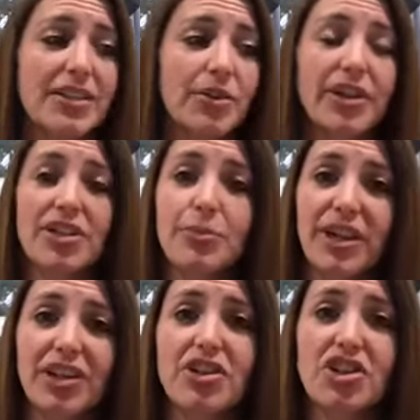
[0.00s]
So I just
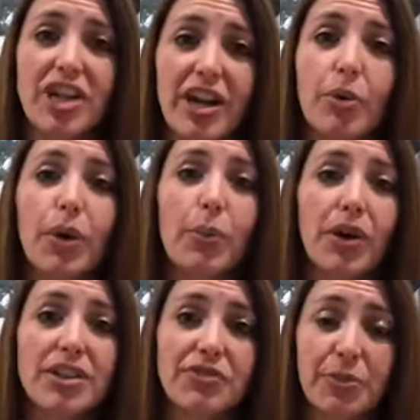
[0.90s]
wanted to share what
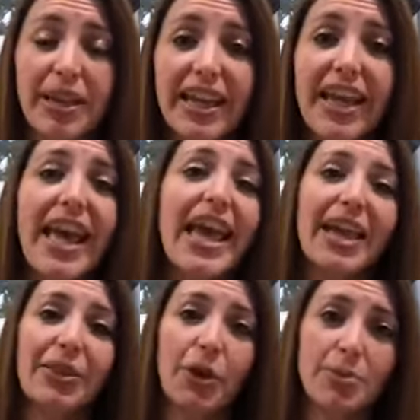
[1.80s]
works for me
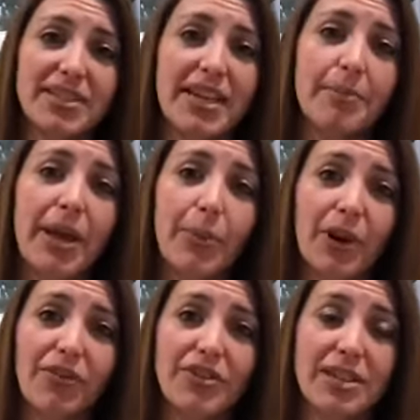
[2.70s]
in the hopes that it might
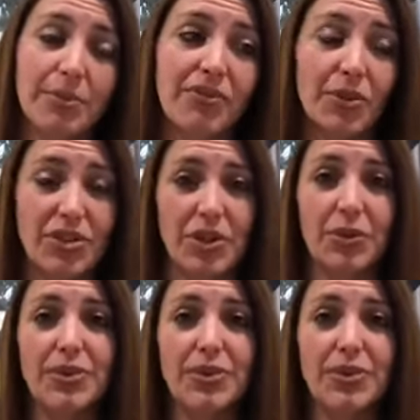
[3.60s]
work for some of you too.